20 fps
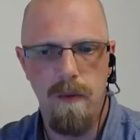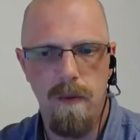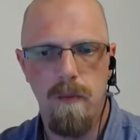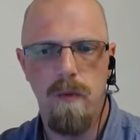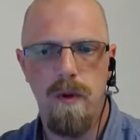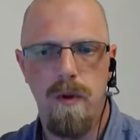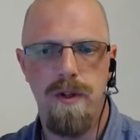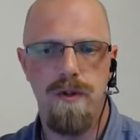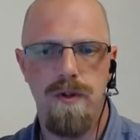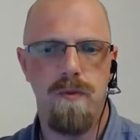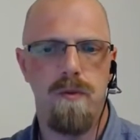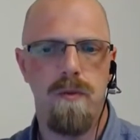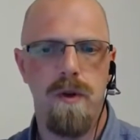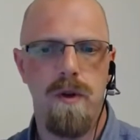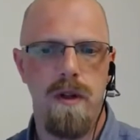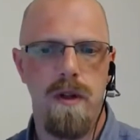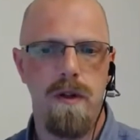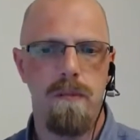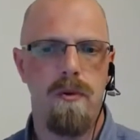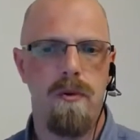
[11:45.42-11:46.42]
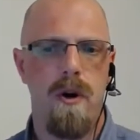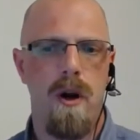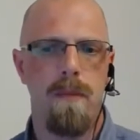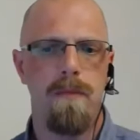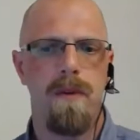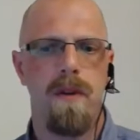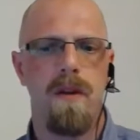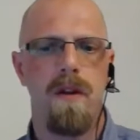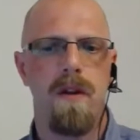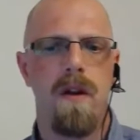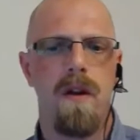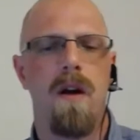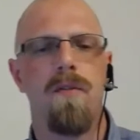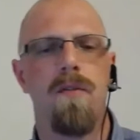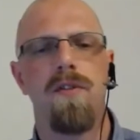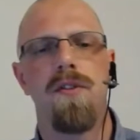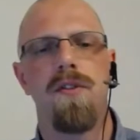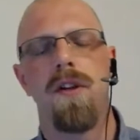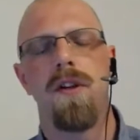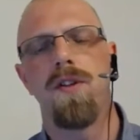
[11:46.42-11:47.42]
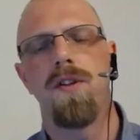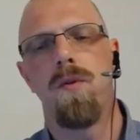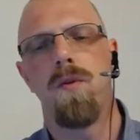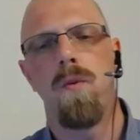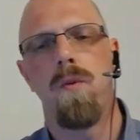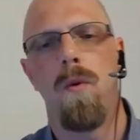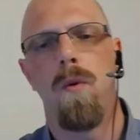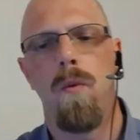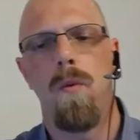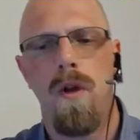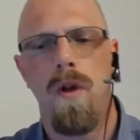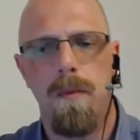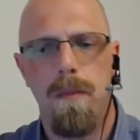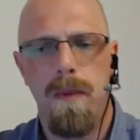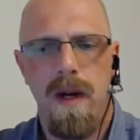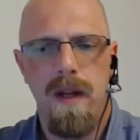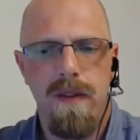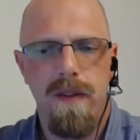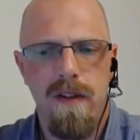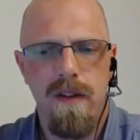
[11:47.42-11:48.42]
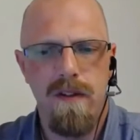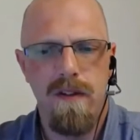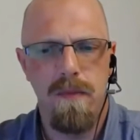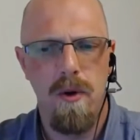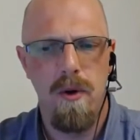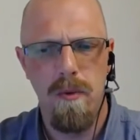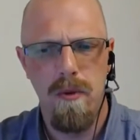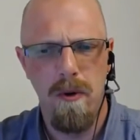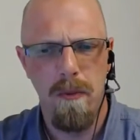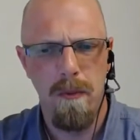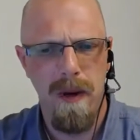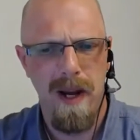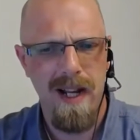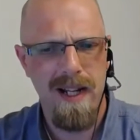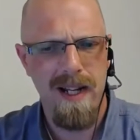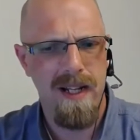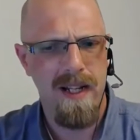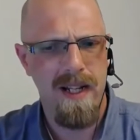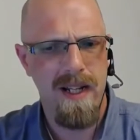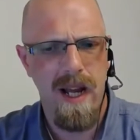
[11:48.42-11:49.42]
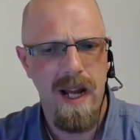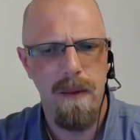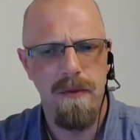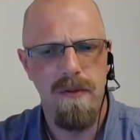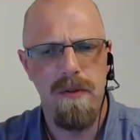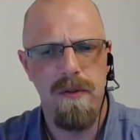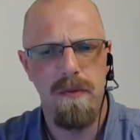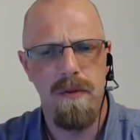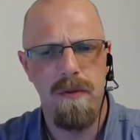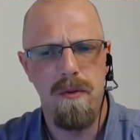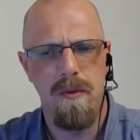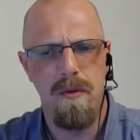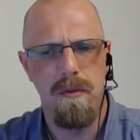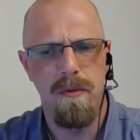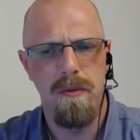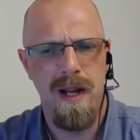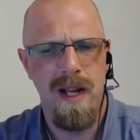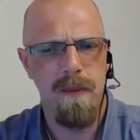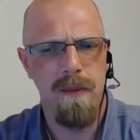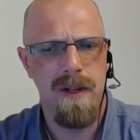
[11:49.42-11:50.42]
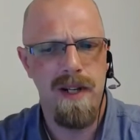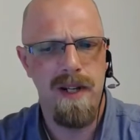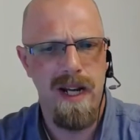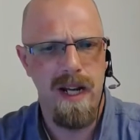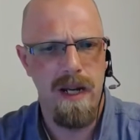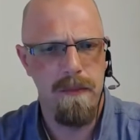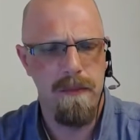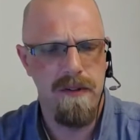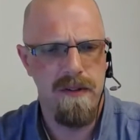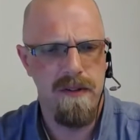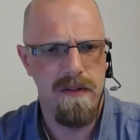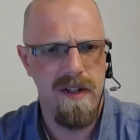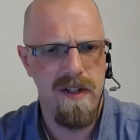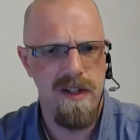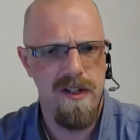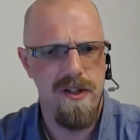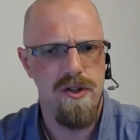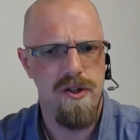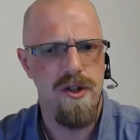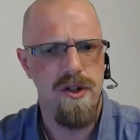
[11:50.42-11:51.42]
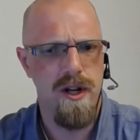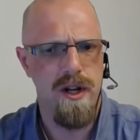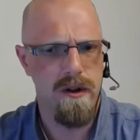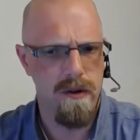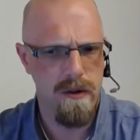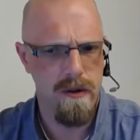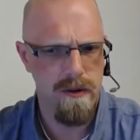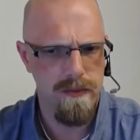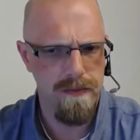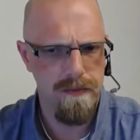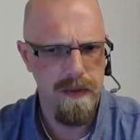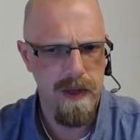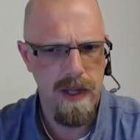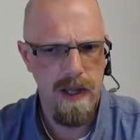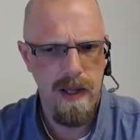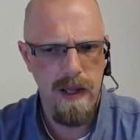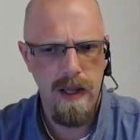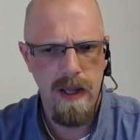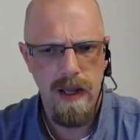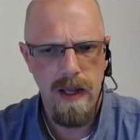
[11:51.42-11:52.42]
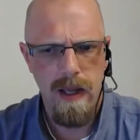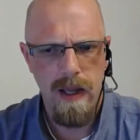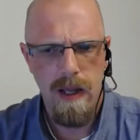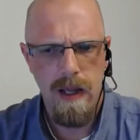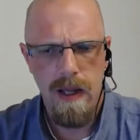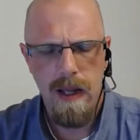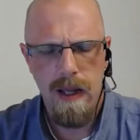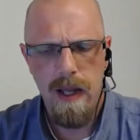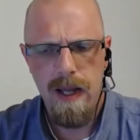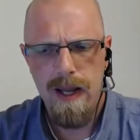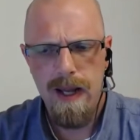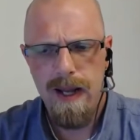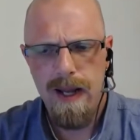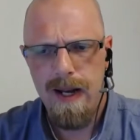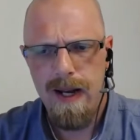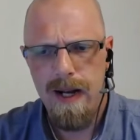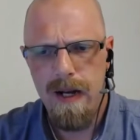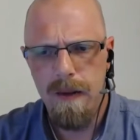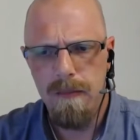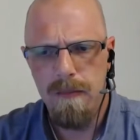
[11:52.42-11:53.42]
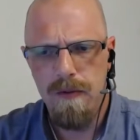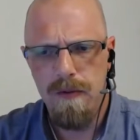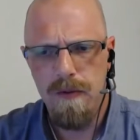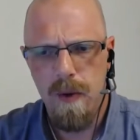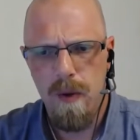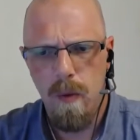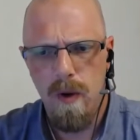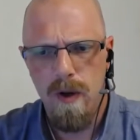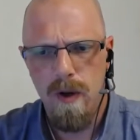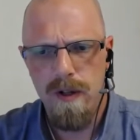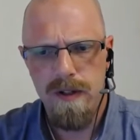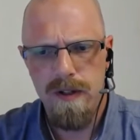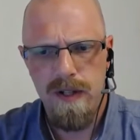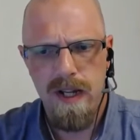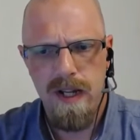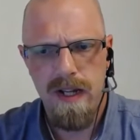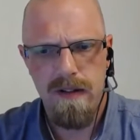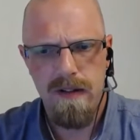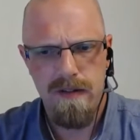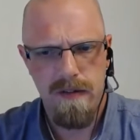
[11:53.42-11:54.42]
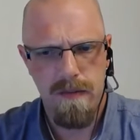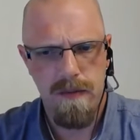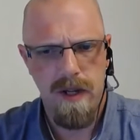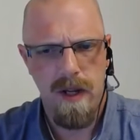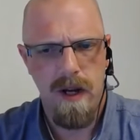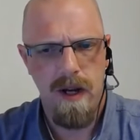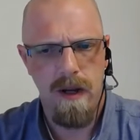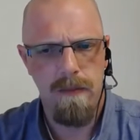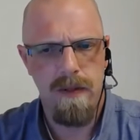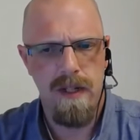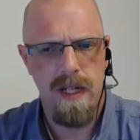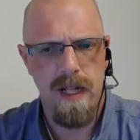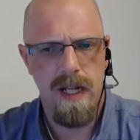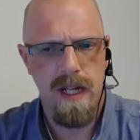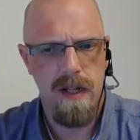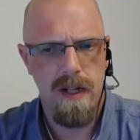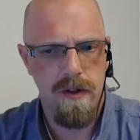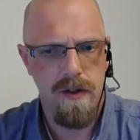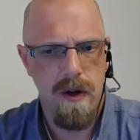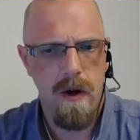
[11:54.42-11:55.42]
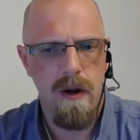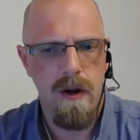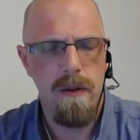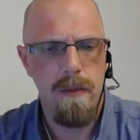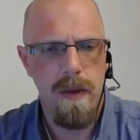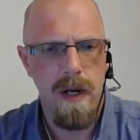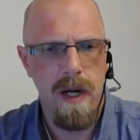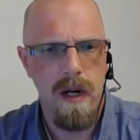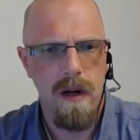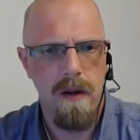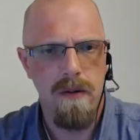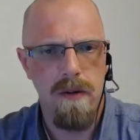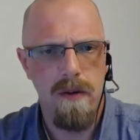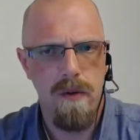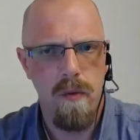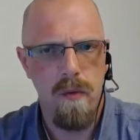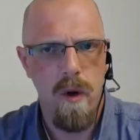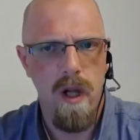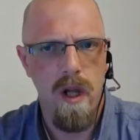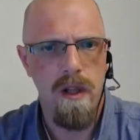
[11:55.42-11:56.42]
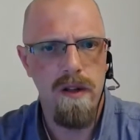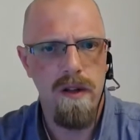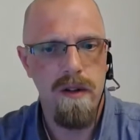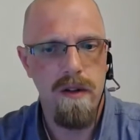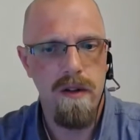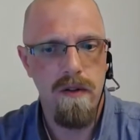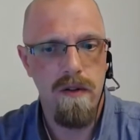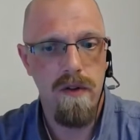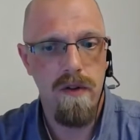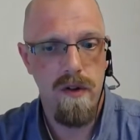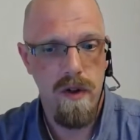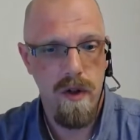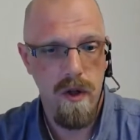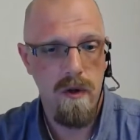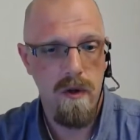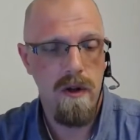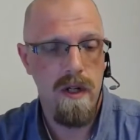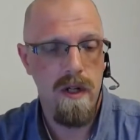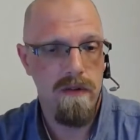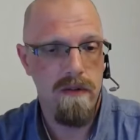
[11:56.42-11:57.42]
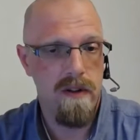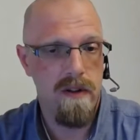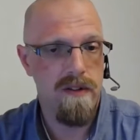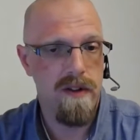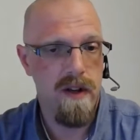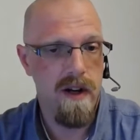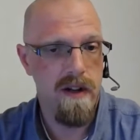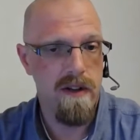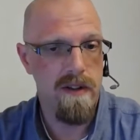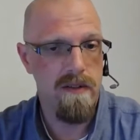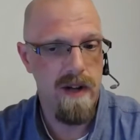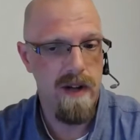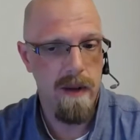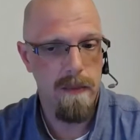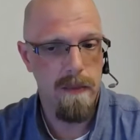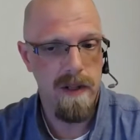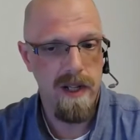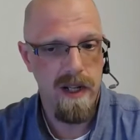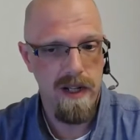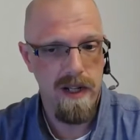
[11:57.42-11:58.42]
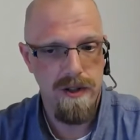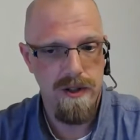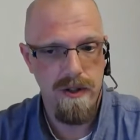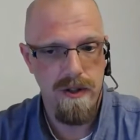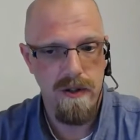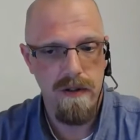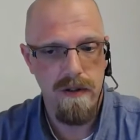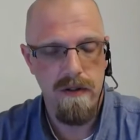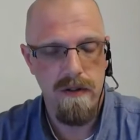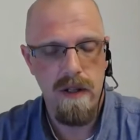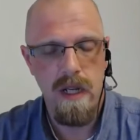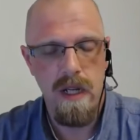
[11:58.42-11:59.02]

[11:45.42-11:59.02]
which really prompted the conversation. Well, what about these mobile banking apps and mobile payment apps in general? So I wanted to take some time today and talk about the relative security of these kinds of applications,